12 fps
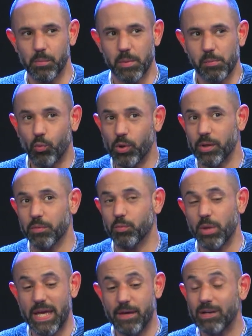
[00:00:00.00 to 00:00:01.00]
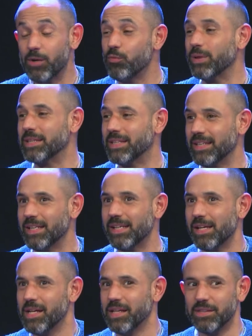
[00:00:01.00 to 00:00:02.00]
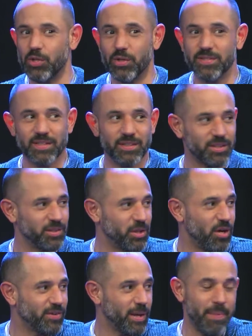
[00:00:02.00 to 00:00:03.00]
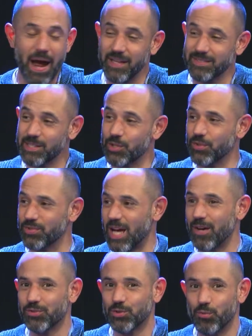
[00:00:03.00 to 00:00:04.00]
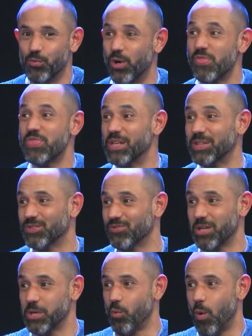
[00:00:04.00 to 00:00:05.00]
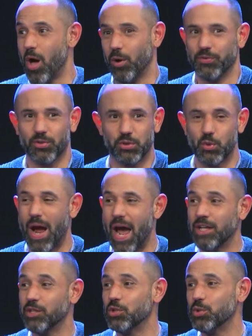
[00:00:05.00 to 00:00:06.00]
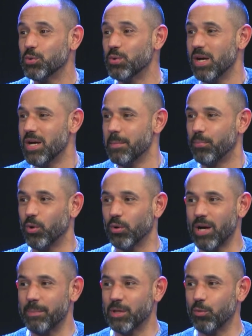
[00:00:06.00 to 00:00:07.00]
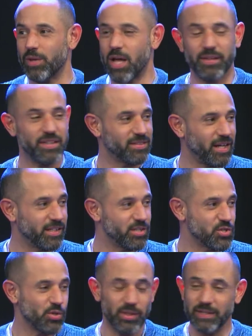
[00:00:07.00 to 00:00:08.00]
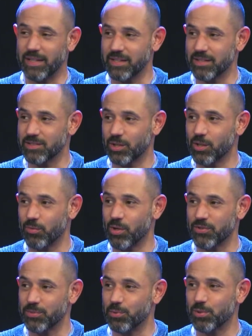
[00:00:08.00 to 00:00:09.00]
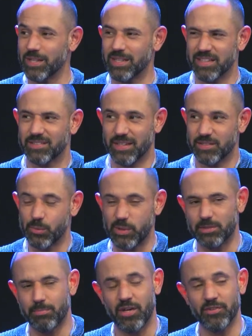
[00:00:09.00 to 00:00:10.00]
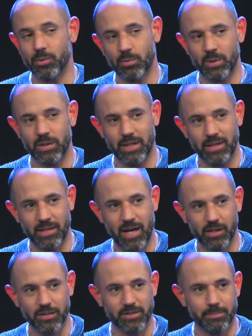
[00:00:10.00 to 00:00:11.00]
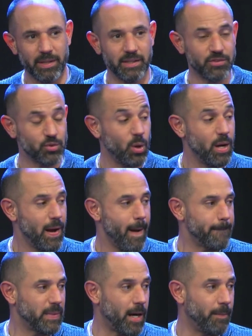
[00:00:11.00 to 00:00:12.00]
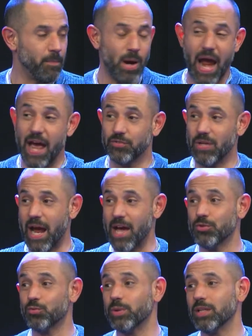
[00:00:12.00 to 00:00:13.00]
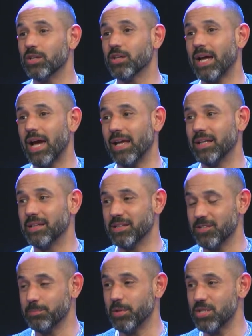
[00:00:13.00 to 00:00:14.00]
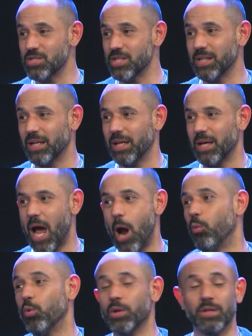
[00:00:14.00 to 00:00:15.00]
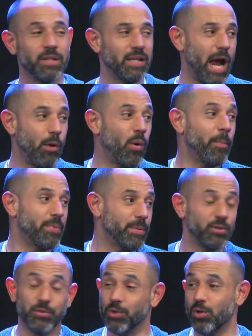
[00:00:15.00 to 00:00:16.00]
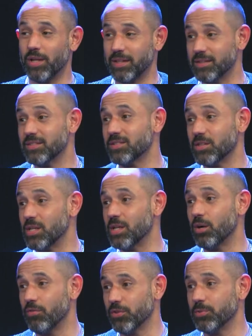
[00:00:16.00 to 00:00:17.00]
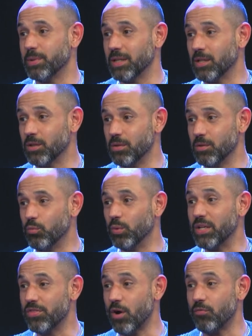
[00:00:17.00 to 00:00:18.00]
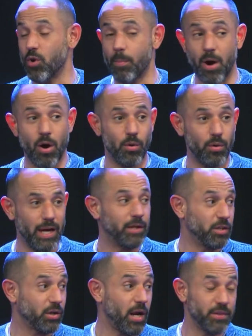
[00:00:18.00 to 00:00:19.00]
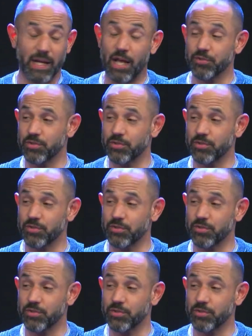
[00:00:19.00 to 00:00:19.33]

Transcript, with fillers: where even if we did, there isn't enough capacity or staff to run things very well. So to add new programming without necessarily assuring that things are going to run smoothly is, is irresponsible and, and not good spending. So um, as, as we look at the budget, I wouldn't, I want people to know that this is a year of us being really thoughtful about, and the, the council